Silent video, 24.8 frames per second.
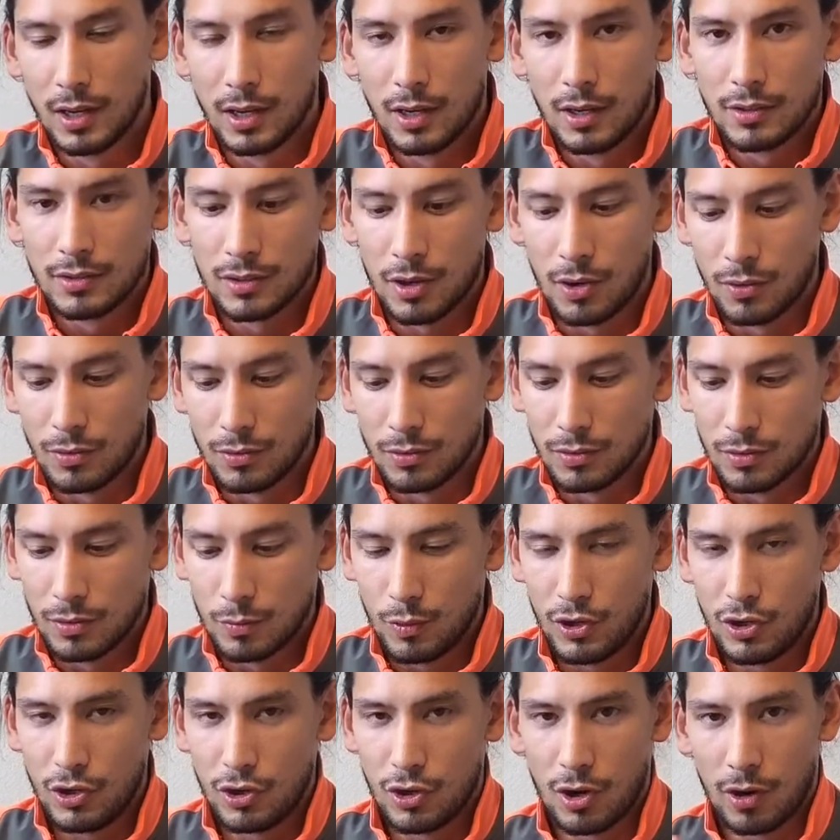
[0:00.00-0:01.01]
So
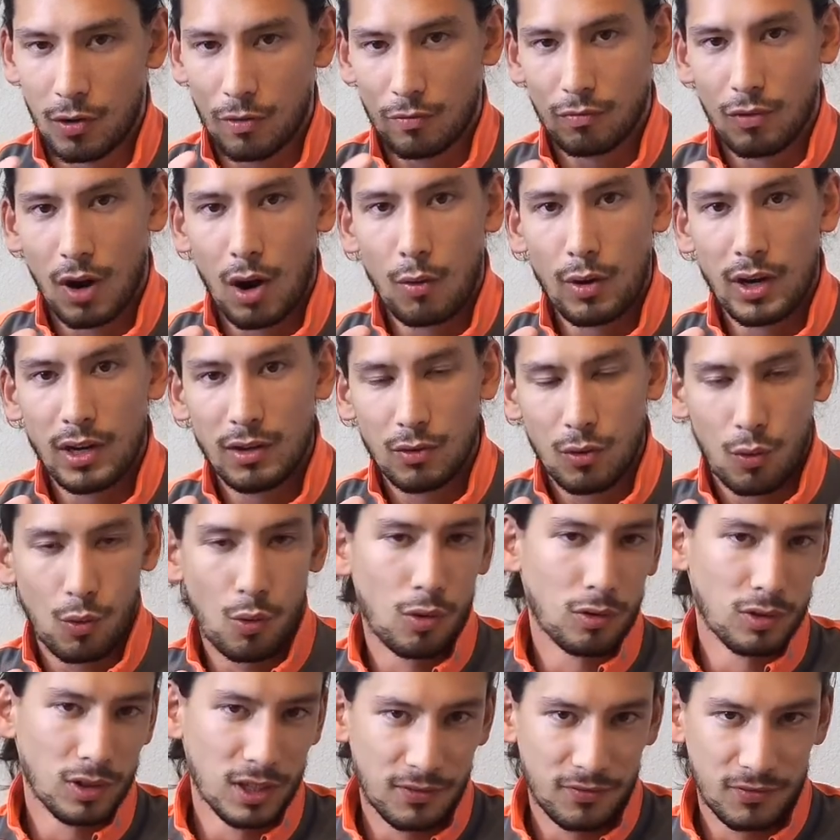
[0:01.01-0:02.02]
when you're rowing
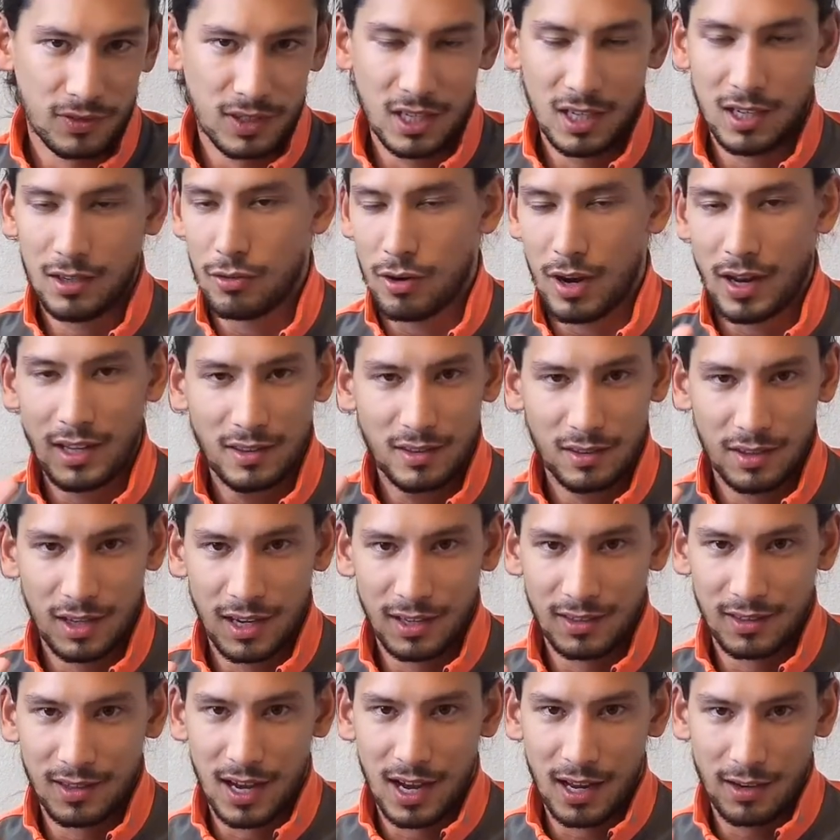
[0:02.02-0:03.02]
or lifting or anything
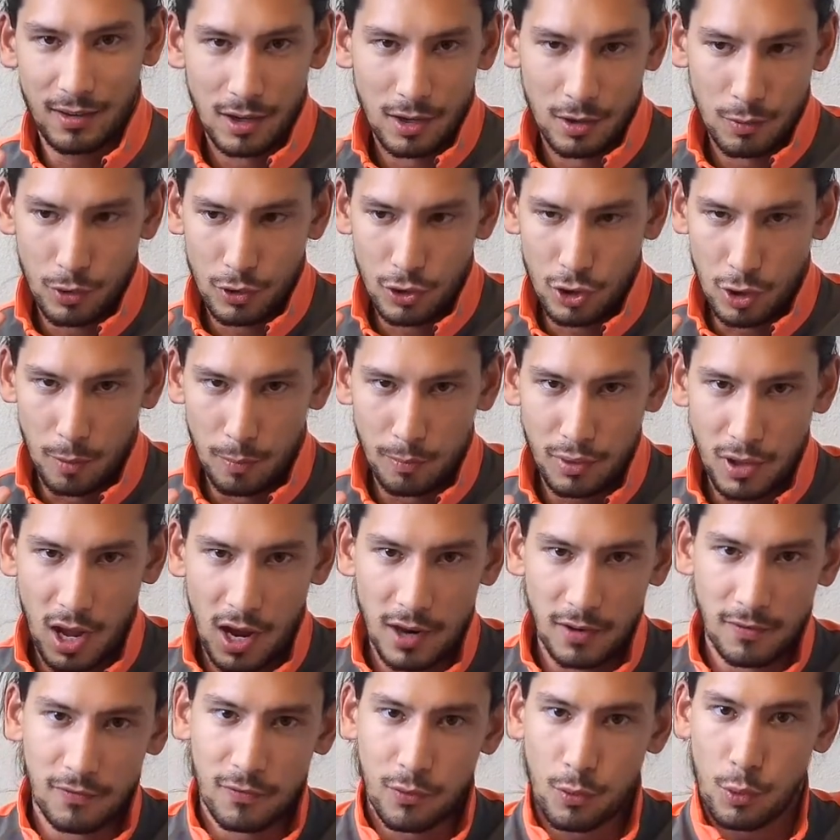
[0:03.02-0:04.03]
like that, when you're
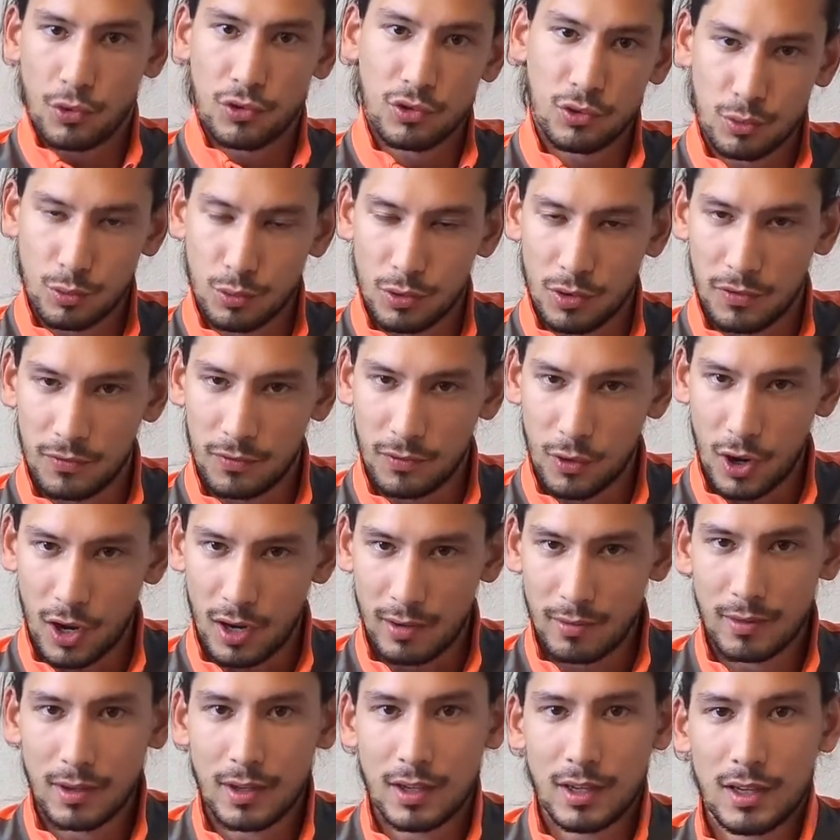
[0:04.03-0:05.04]
applying force through the foot,
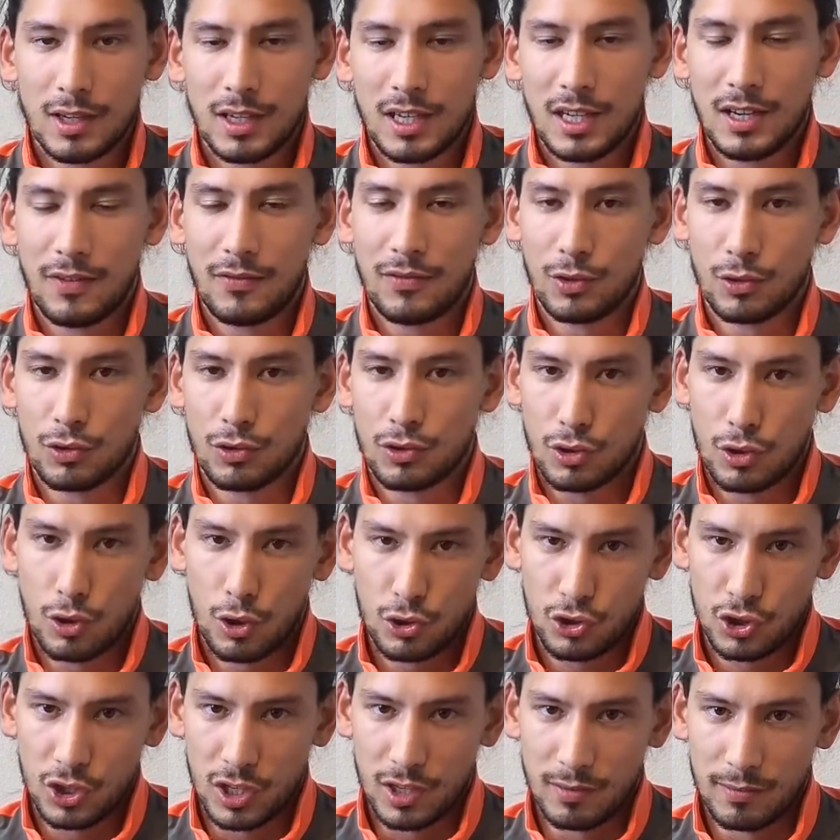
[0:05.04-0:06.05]
if there's
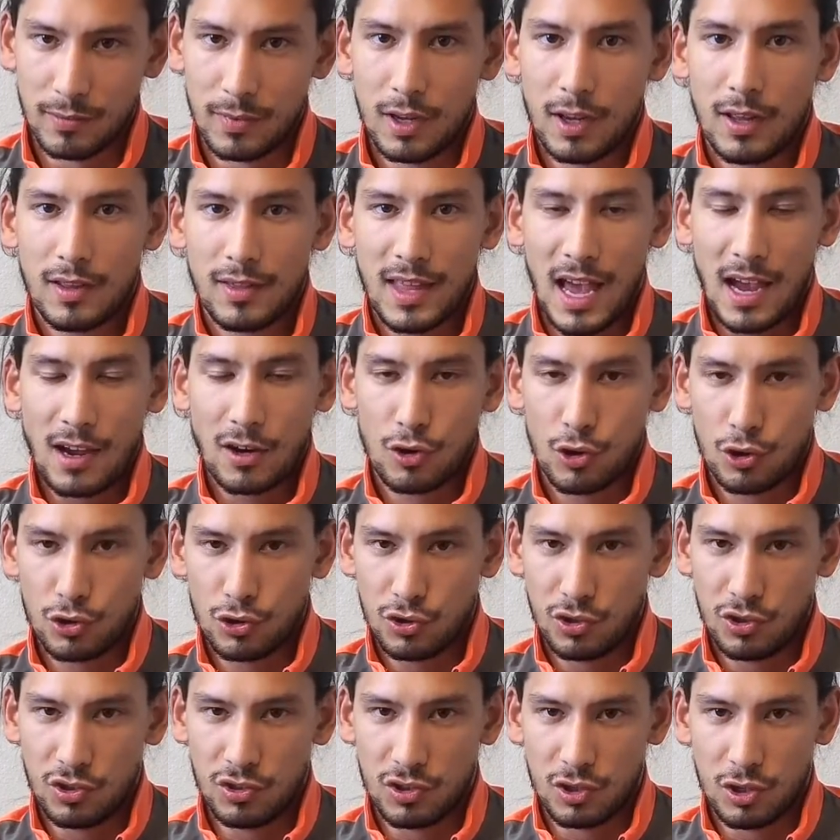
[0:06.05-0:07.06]
cushion, that
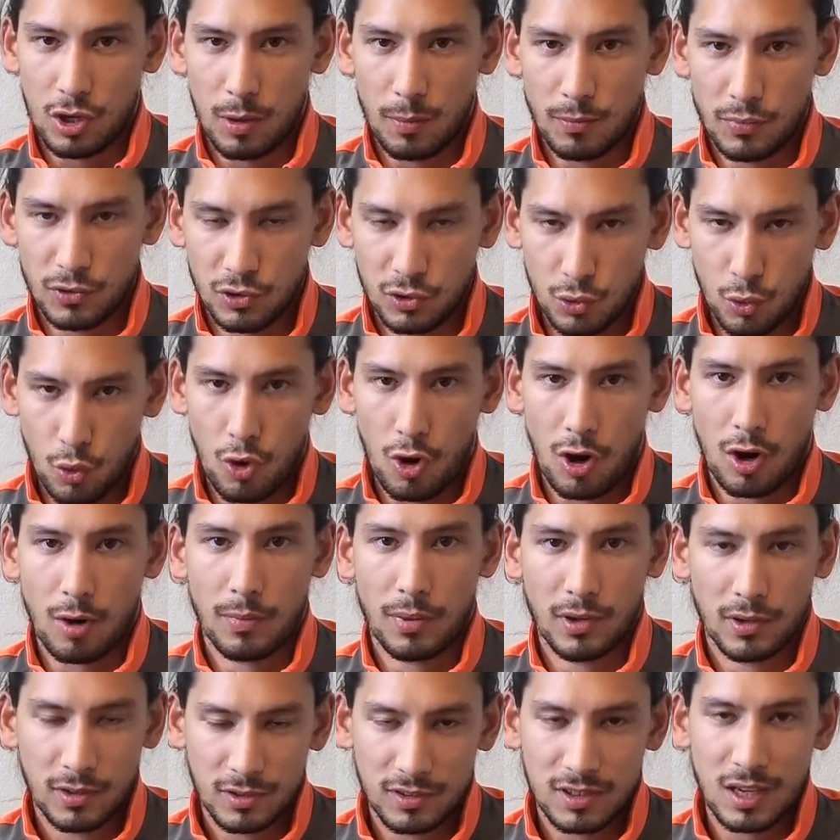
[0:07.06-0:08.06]
cushion is going to
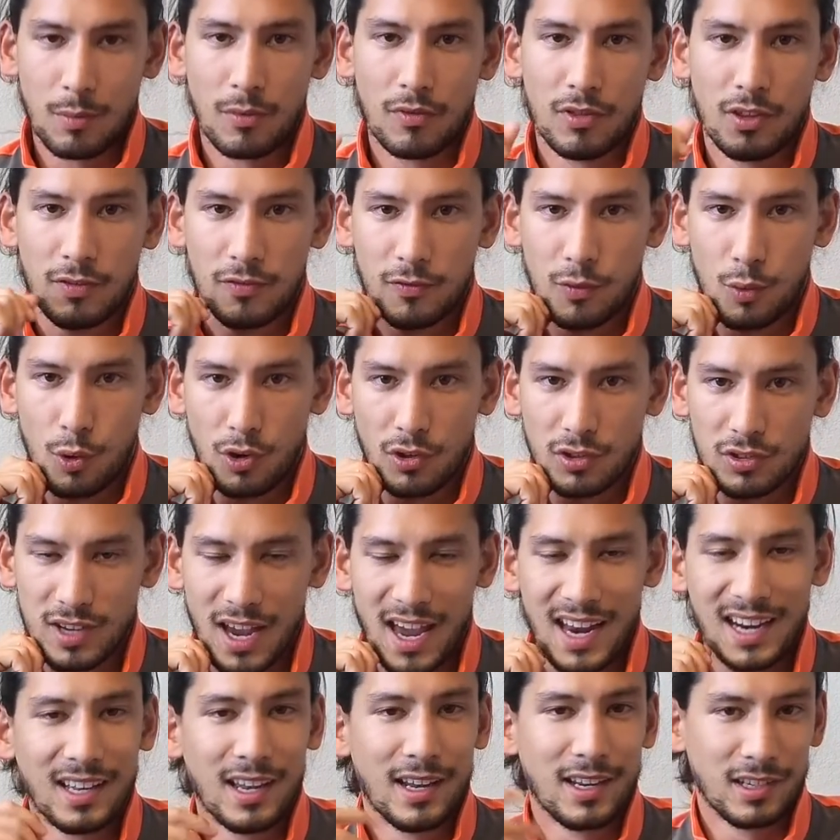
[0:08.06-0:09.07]
absorb some of the force,
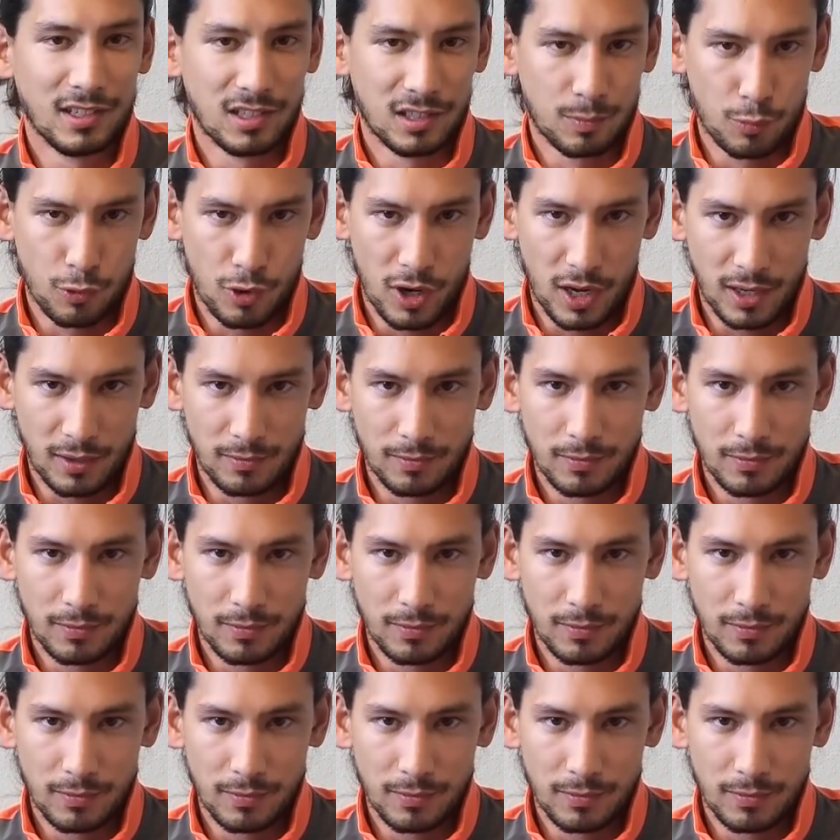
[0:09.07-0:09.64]
kind of like a spring.